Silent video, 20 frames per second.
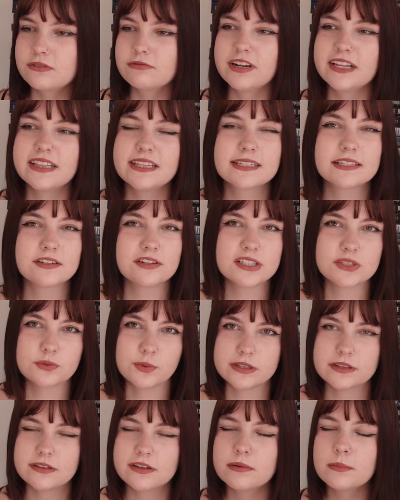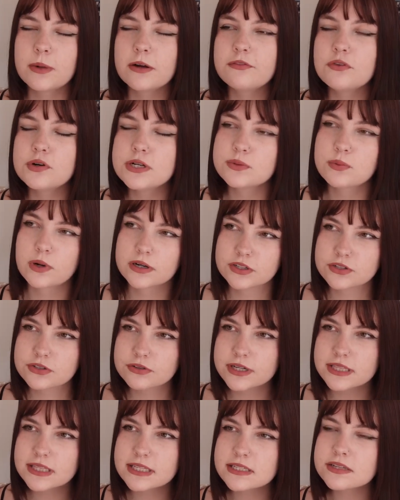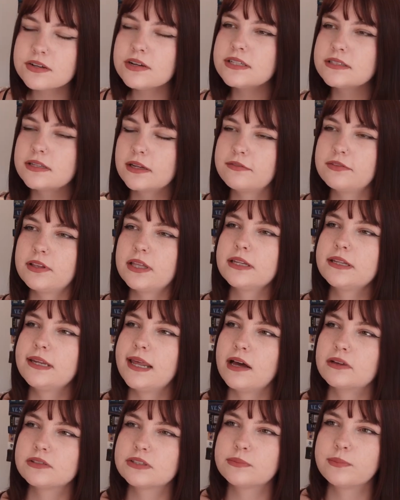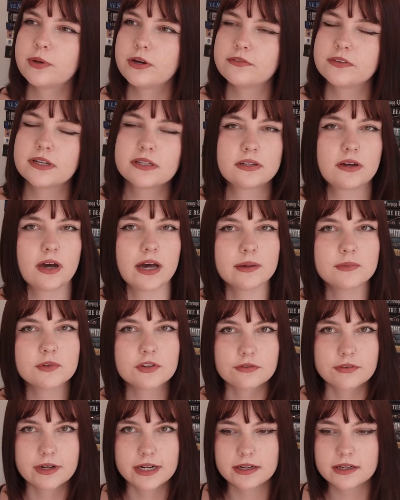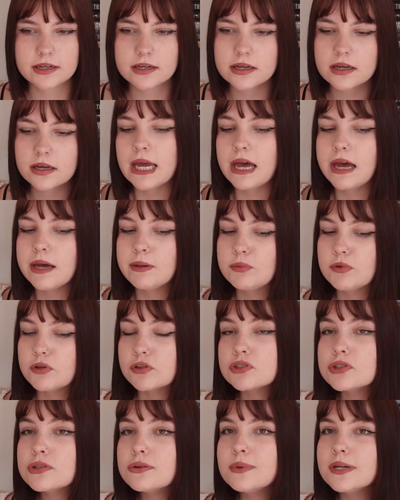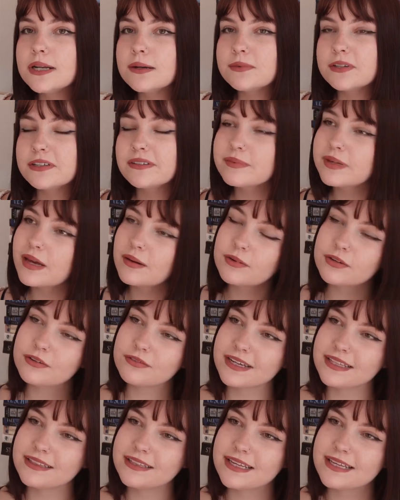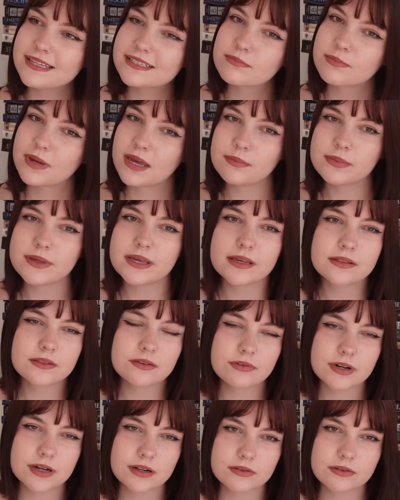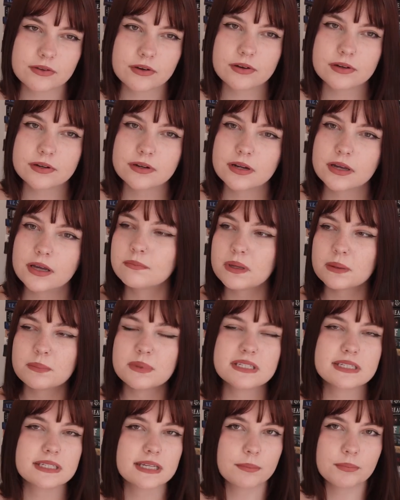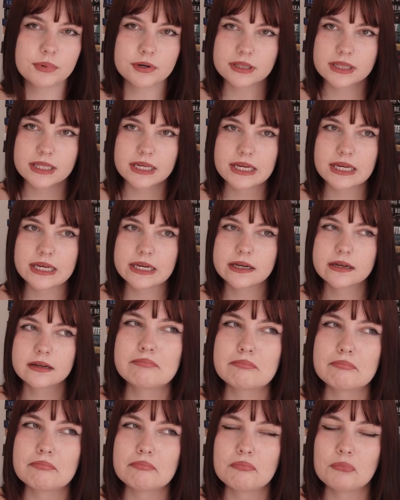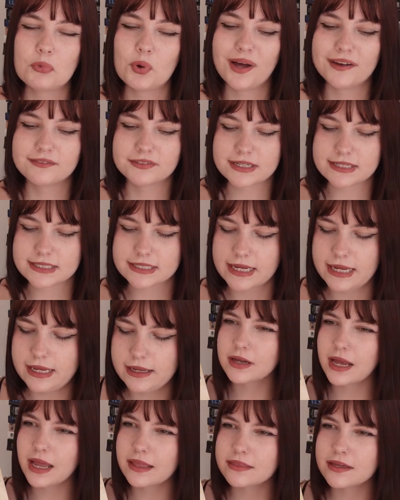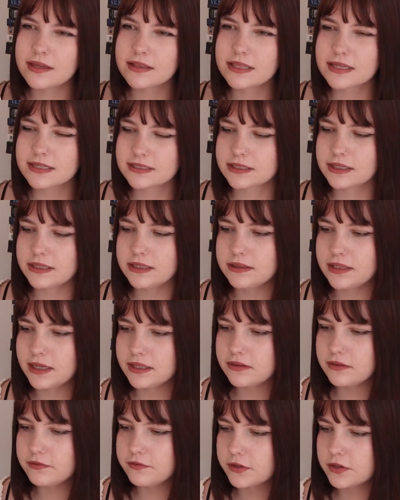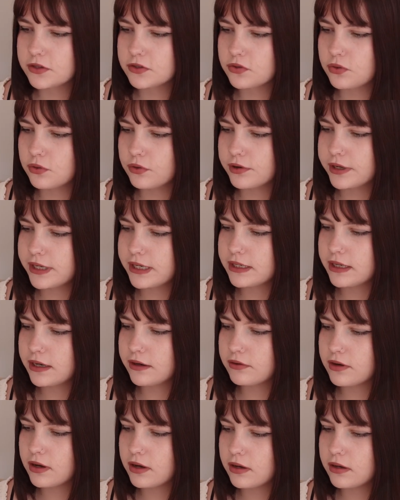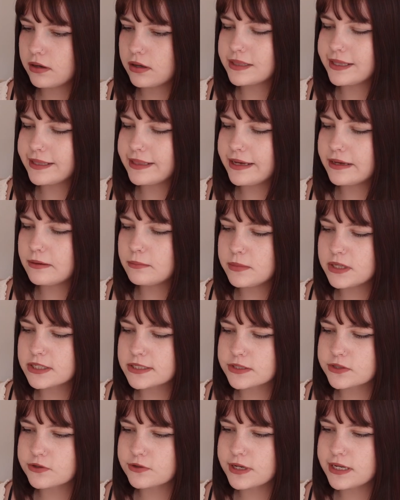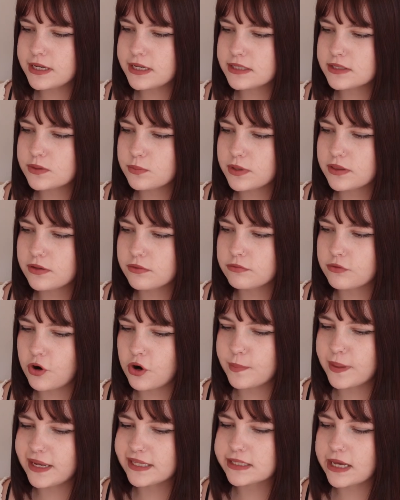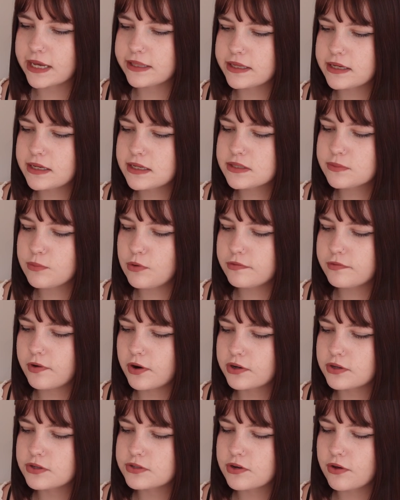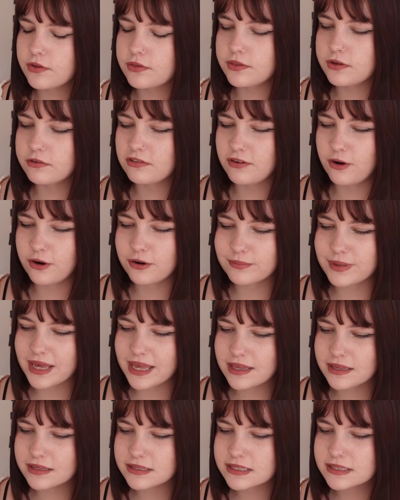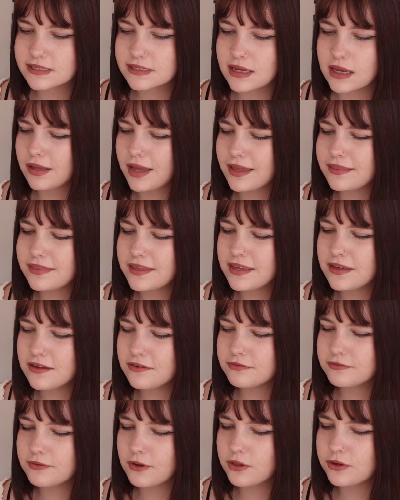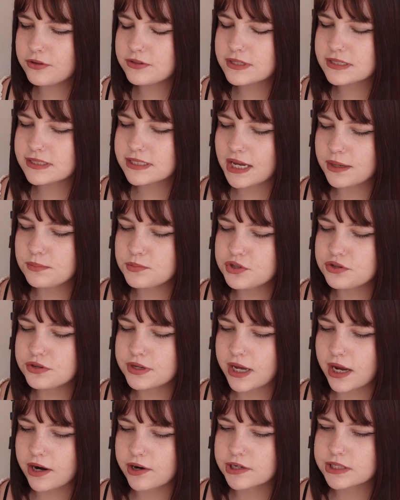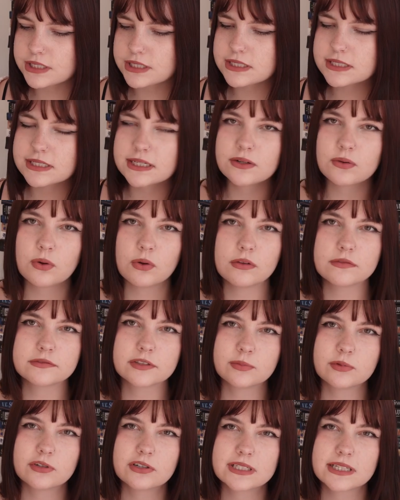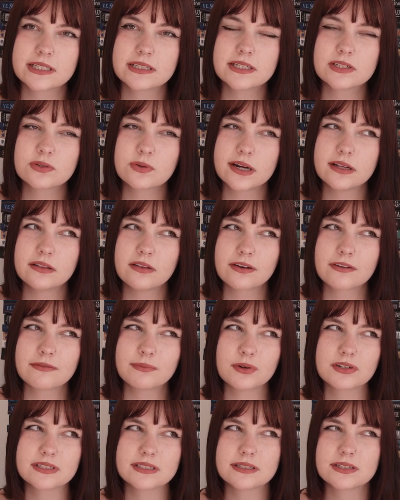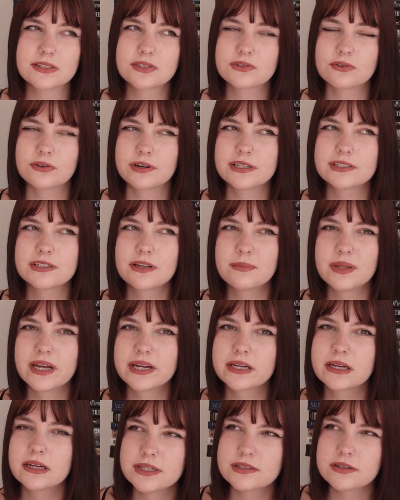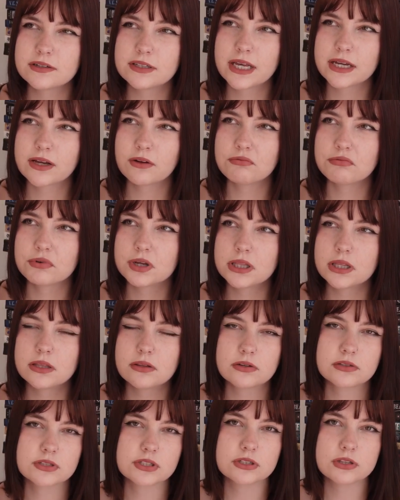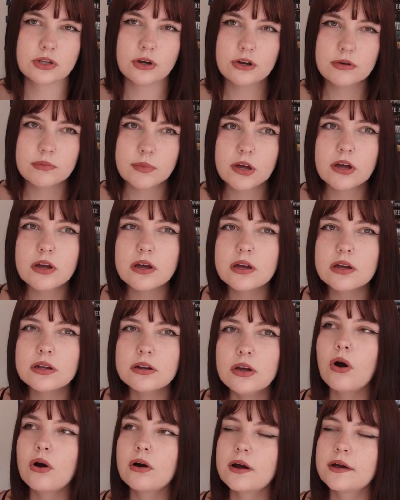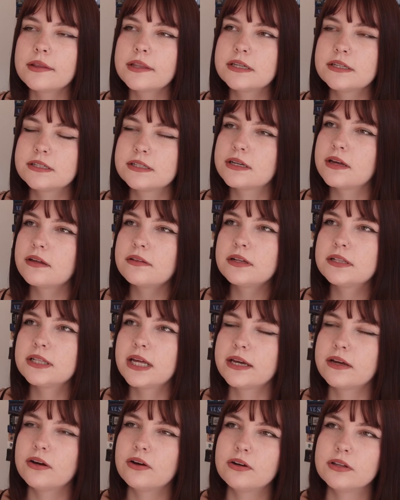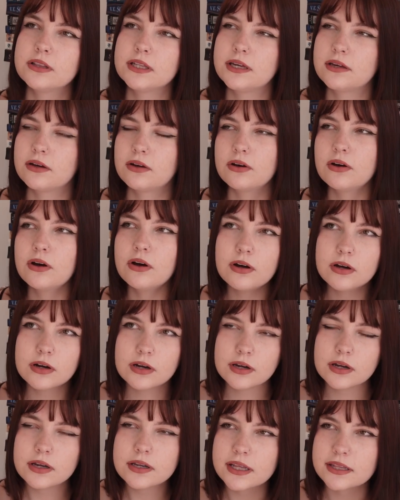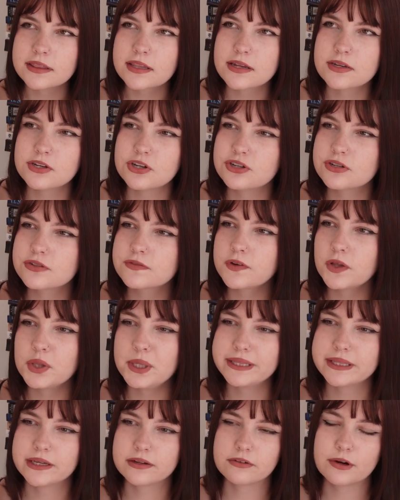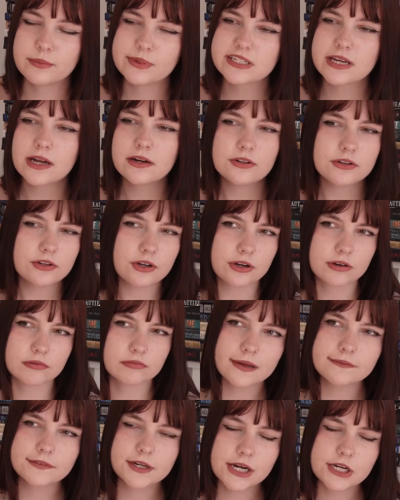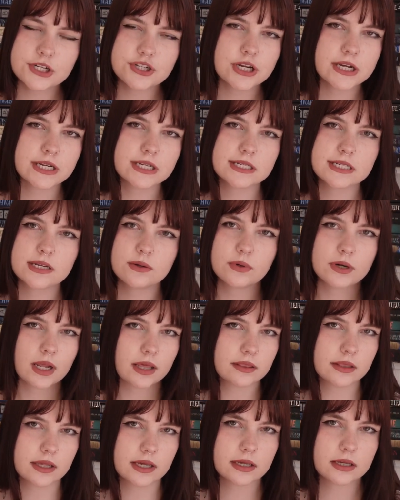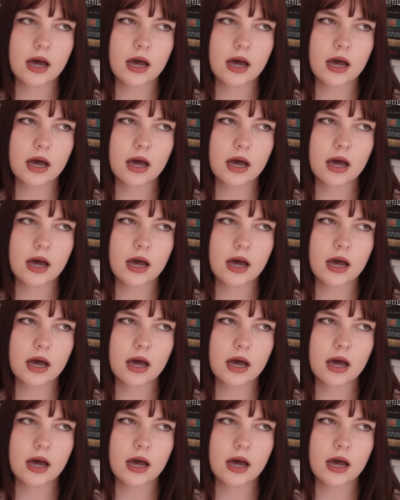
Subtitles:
read the series with them. I've always wanted to read the series and I feel like now's the perfect time to read it. I'm not sure when I'm going to be able to read these, maybe in the readathon, maybe separately. We'll have to see. I think they're set in like the Victorian era. They're like mysteries with a romance. I think it's more focused on the romance. I think it follows the same 2 characters in all of the books, and there's quite a lot of books in this story. So I'm like, is it like a really long slow burn, or are they together like earlier on and then you're just following their romance? I don't know. I'm very intrigued to see what I think.